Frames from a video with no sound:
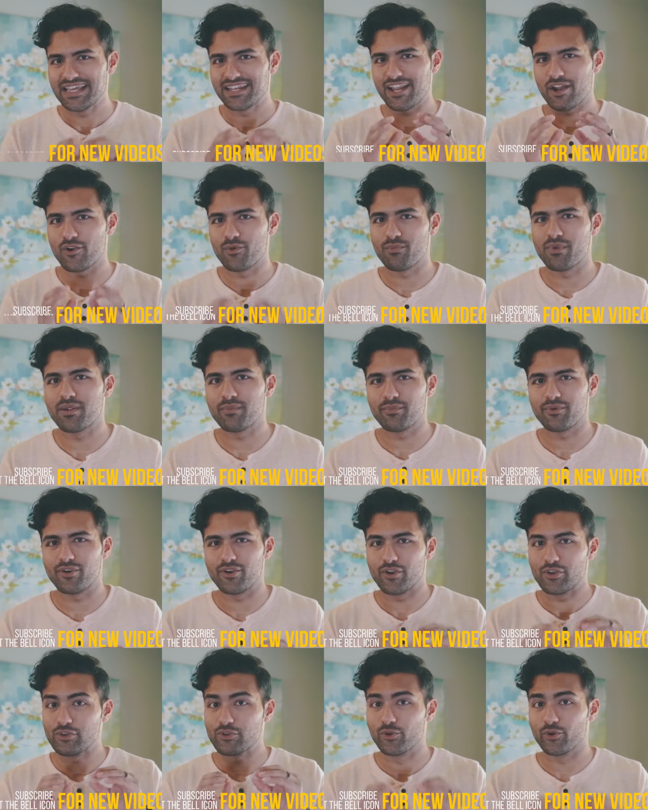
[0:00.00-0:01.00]
Now
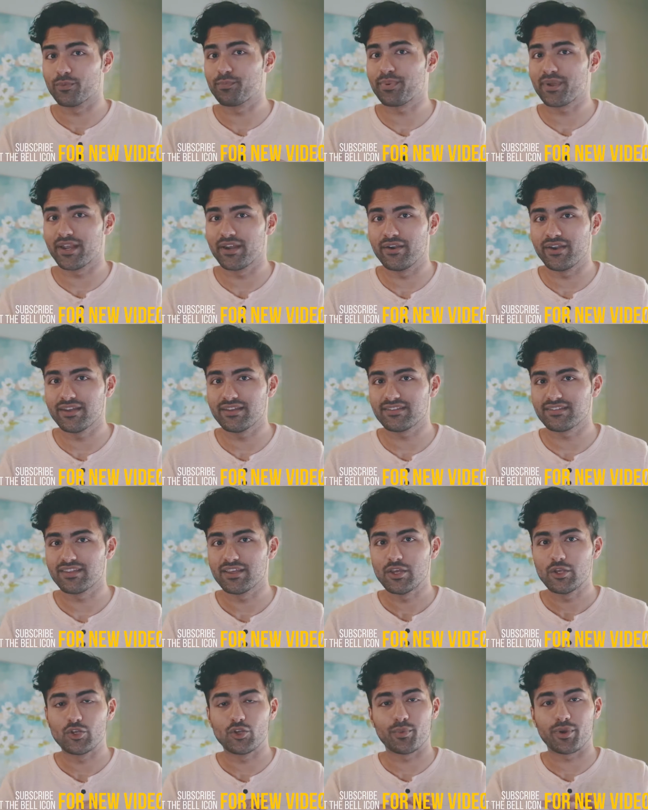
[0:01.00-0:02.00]
remember, your parents,
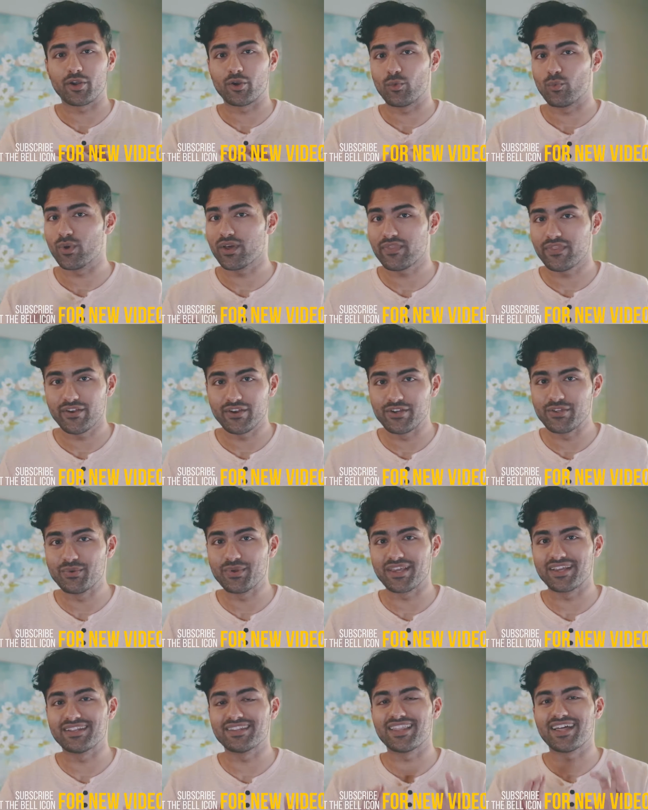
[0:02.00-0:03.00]
no matter what they're
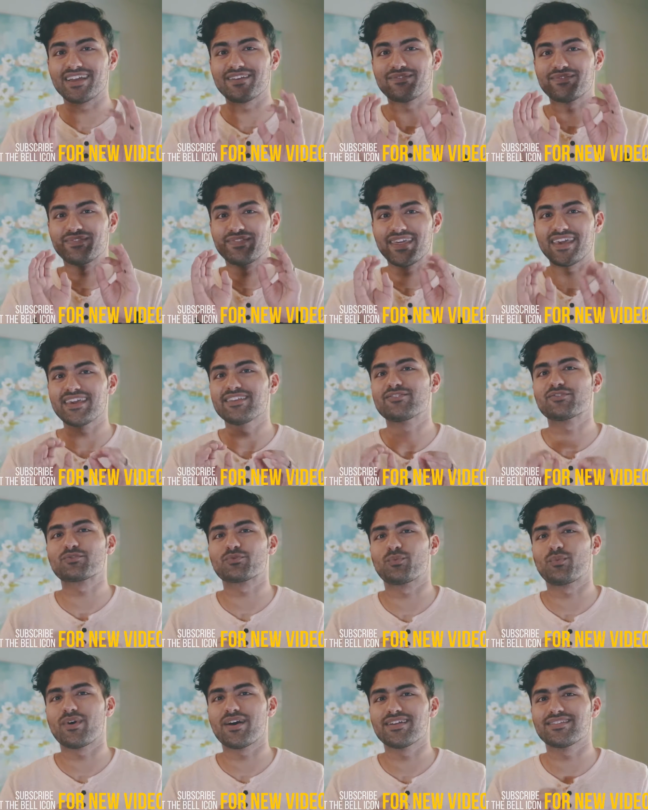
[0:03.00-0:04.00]
doing in life, they
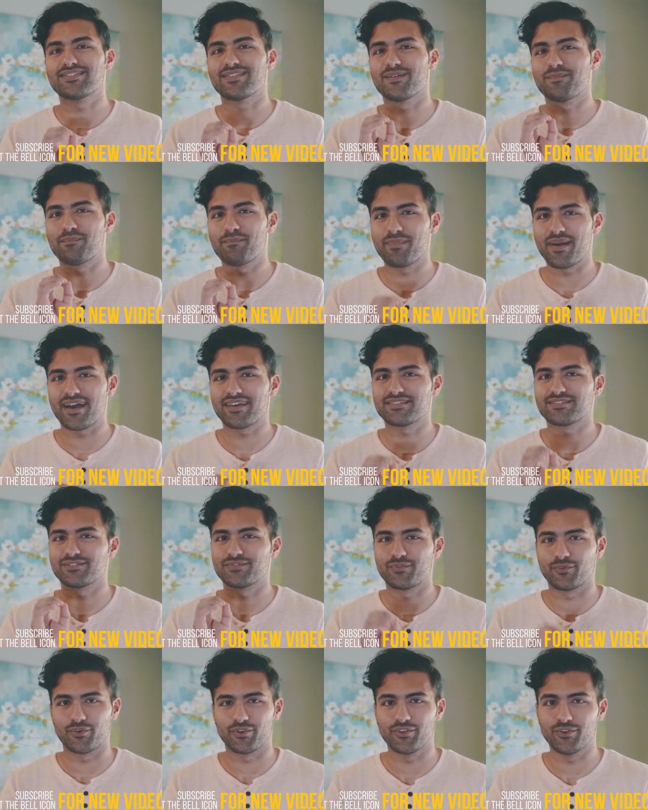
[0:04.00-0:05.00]
just want the best
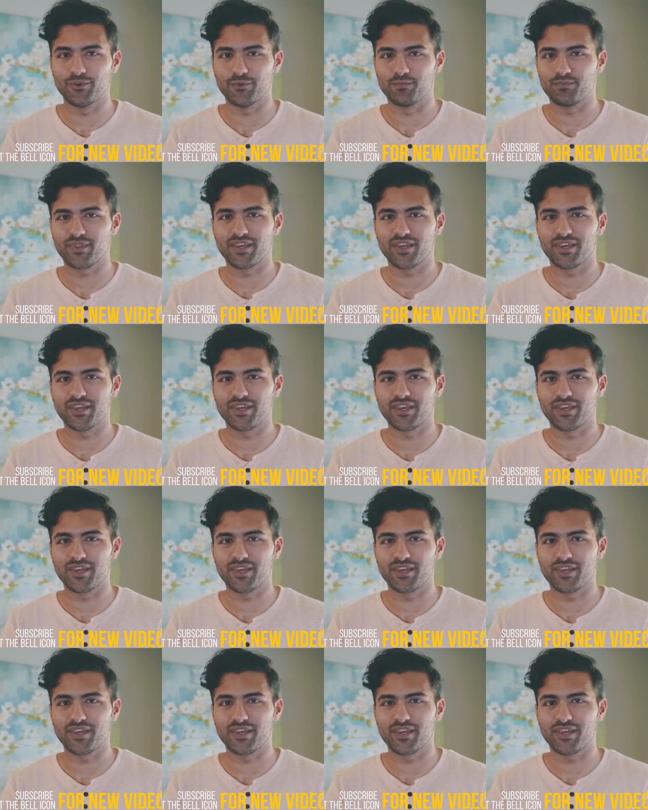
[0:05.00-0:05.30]
for you.